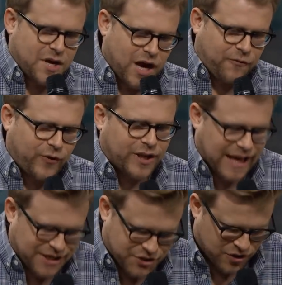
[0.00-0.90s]
a
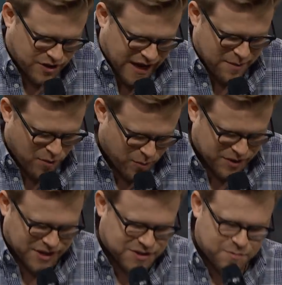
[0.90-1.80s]
freelancer in that
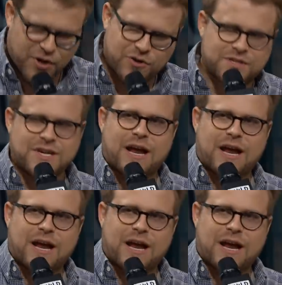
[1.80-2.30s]
moment, I suppose.